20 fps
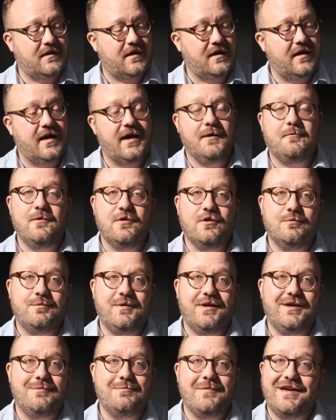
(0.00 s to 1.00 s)
I will
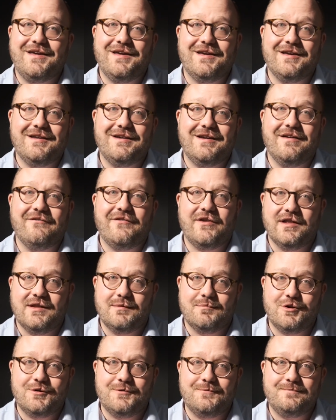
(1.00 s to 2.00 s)
be making it
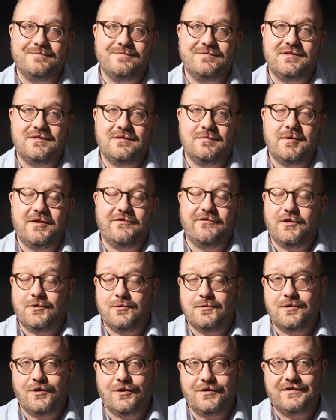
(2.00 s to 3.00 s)
available to be
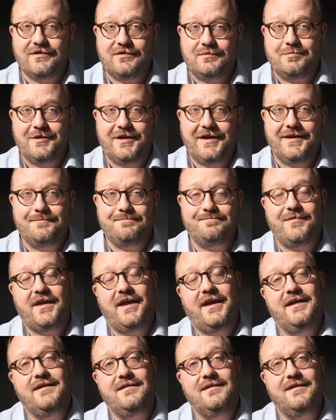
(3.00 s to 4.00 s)
viewed on display
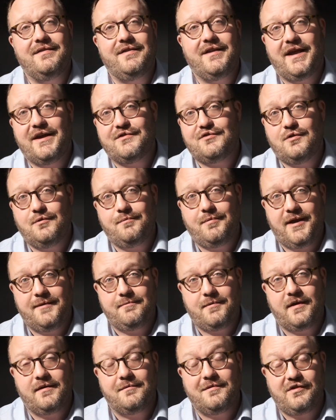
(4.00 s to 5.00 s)
in the National
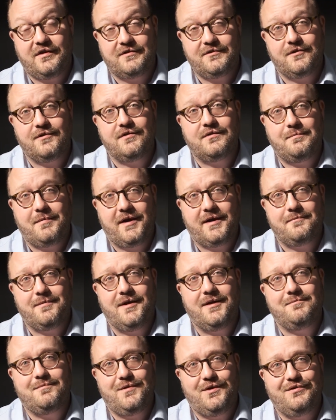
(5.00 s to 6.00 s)
Piping Centre's
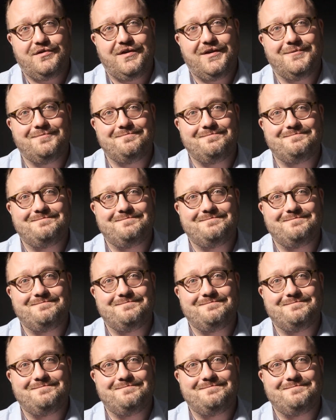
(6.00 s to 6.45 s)
Bagpipe Museum.